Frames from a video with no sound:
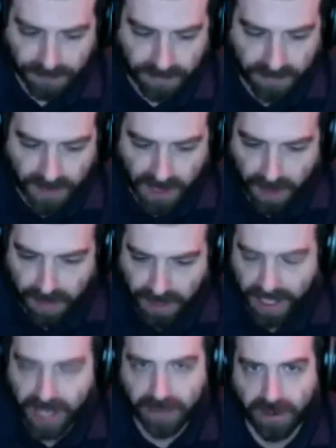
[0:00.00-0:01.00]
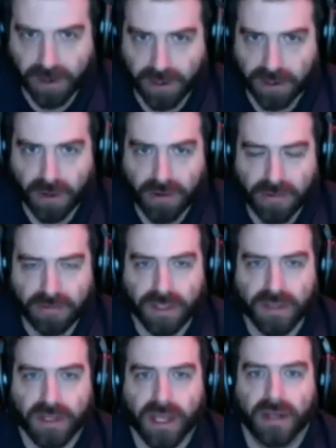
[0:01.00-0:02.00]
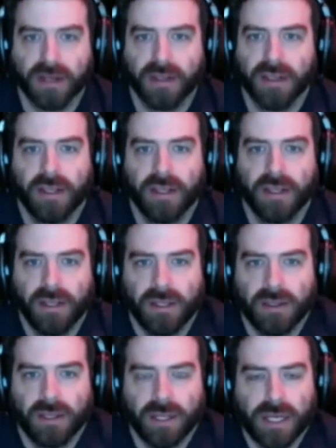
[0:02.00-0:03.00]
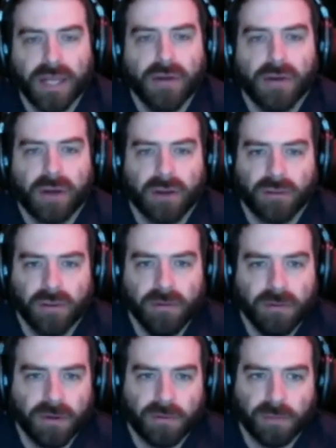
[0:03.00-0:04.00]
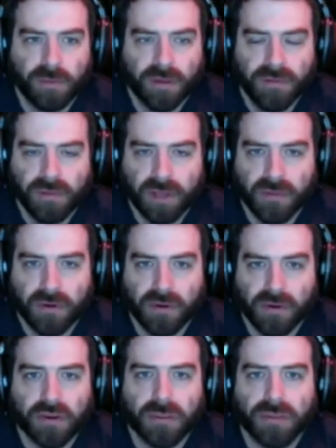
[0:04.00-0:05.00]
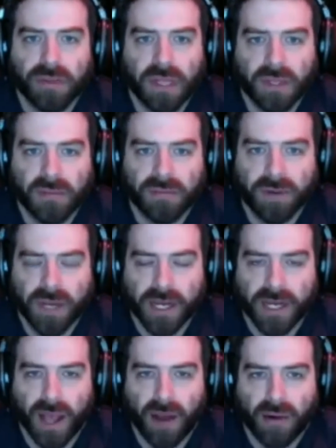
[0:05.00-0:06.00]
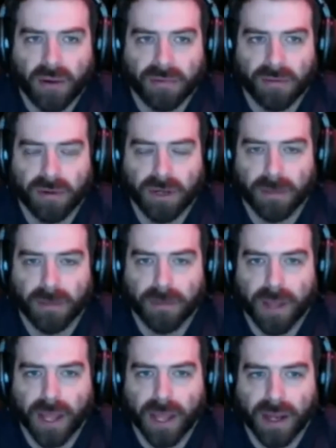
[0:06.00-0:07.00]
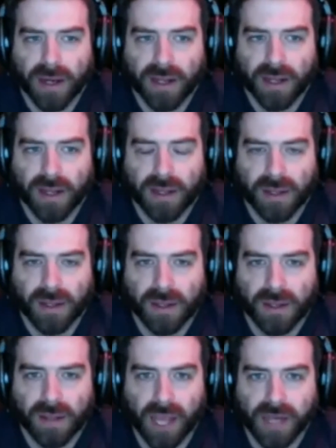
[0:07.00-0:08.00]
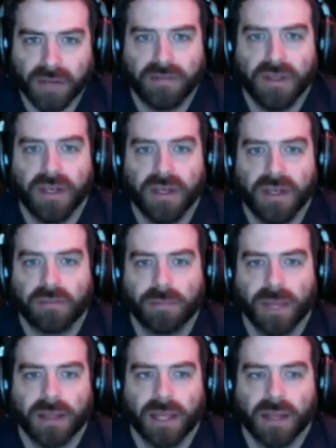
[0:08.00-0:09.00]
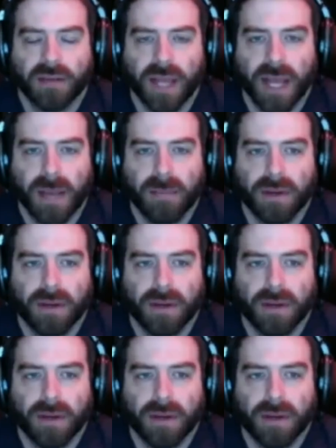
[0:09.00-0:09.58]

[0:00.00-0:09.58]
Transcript: But then I started noticing that the neoconservatives specifically were just completely freaking out over him. And I just didn't expect that to happen.